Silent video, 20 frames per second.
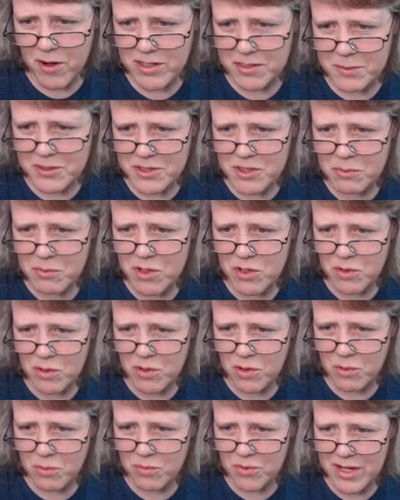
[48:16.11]
especially when you're doing
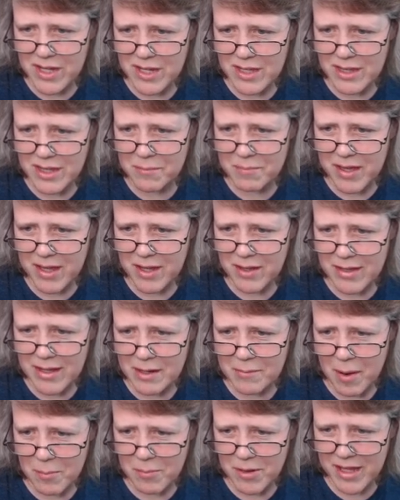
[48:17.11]
a really pale
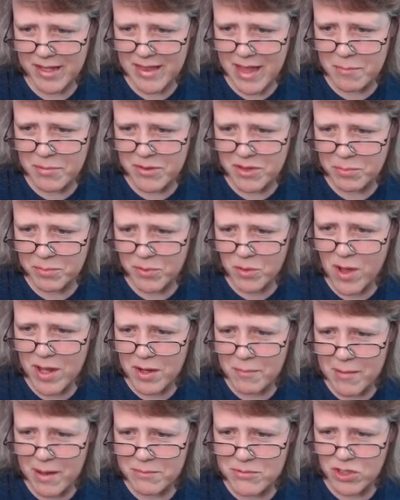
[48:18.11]
NMM like that. But the blue
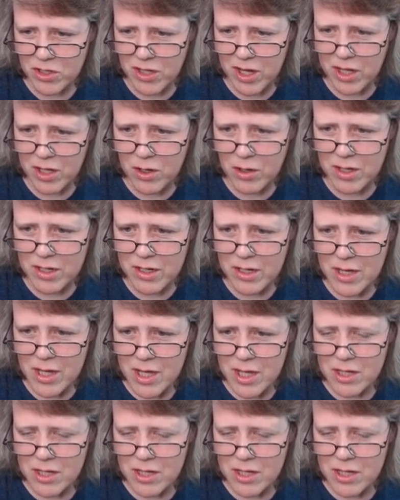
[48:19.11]
NMM's looking good.